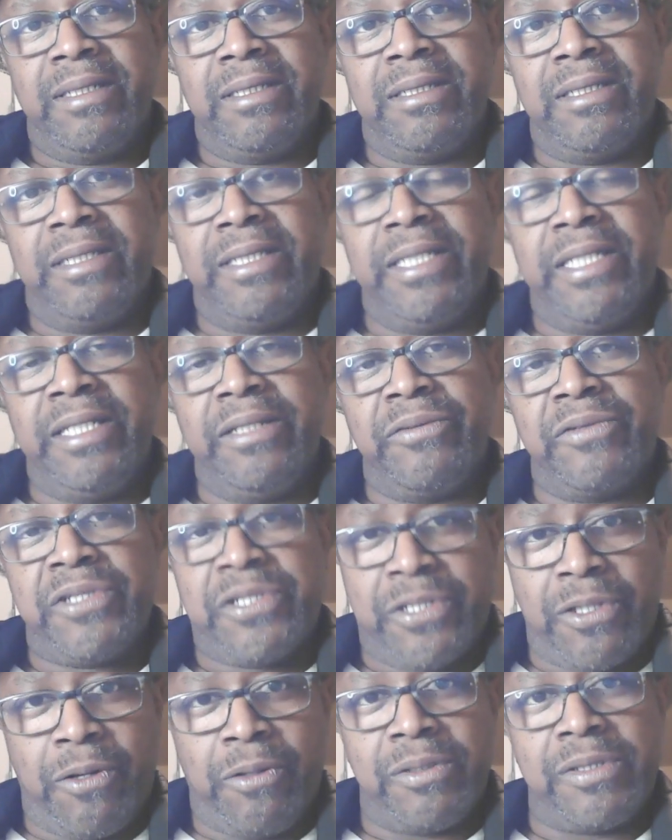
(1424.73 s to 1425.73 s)
The
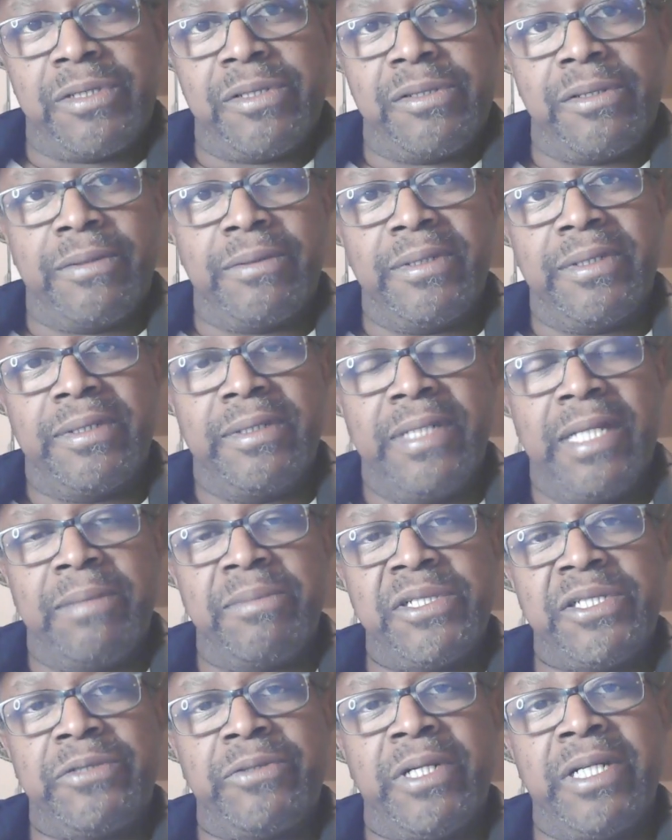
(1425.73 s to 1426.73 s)
results are
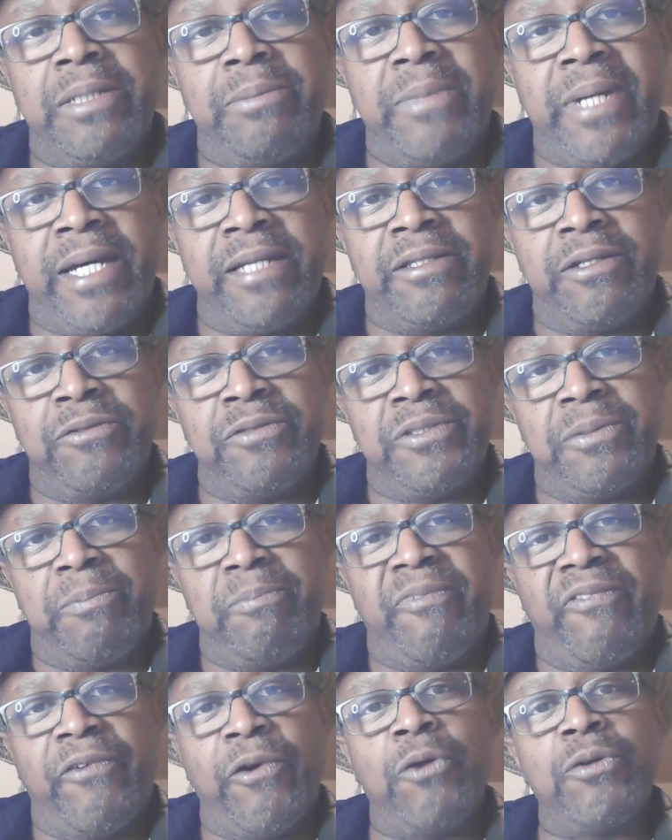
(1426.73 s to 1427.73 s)
demonstrated by those
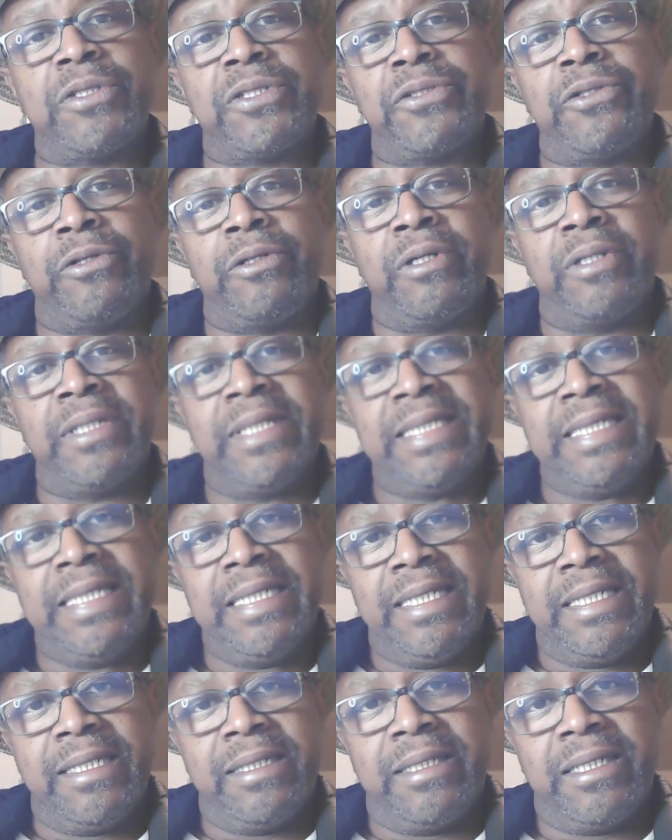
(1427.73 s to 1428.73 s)
folks who are
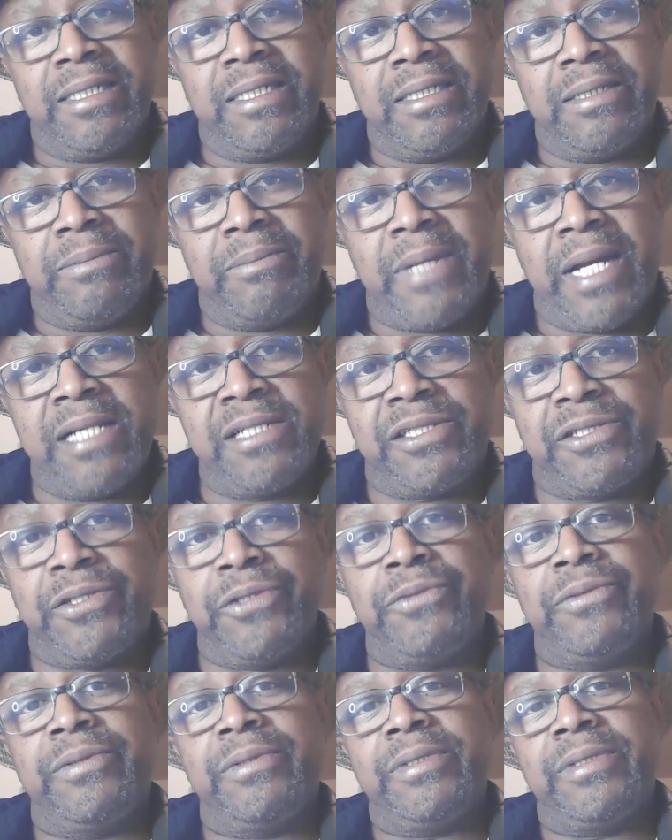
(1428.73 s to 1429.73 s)
my
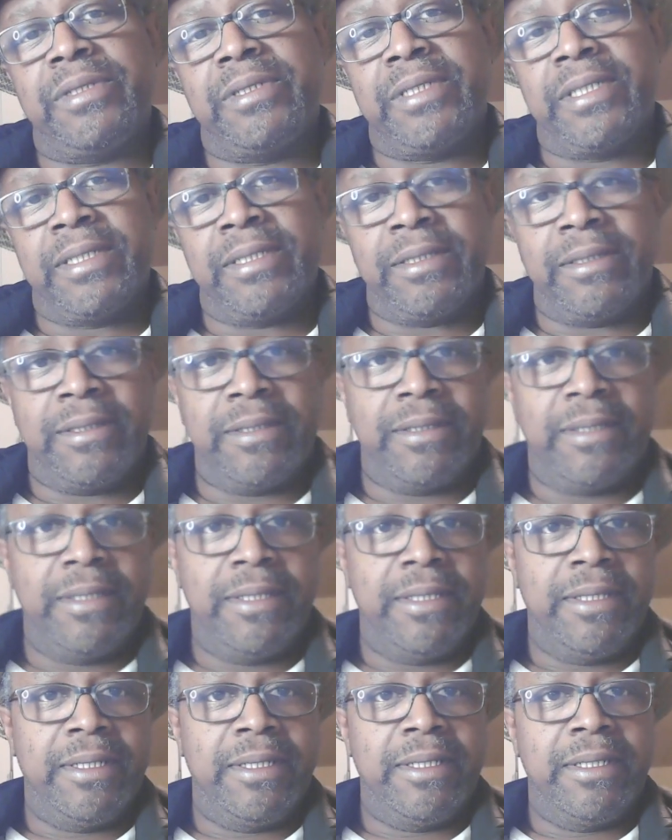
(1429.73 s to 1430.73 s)
students, and
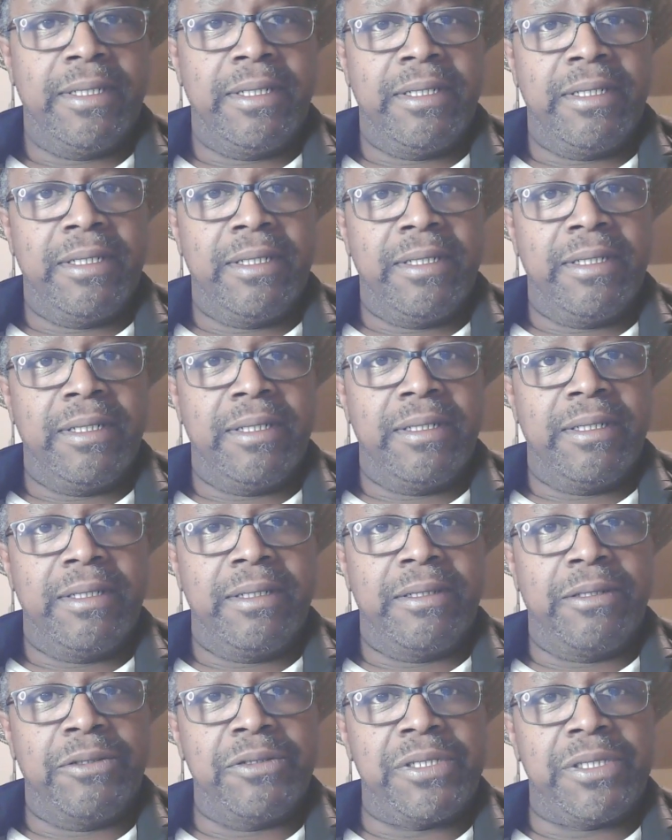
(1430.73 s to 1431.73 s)

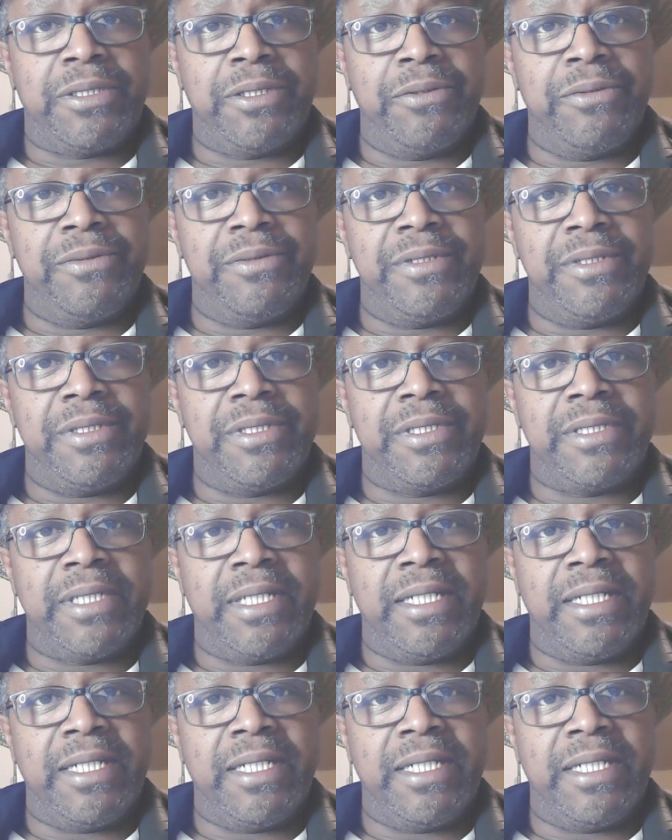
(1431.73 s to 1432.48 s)
those students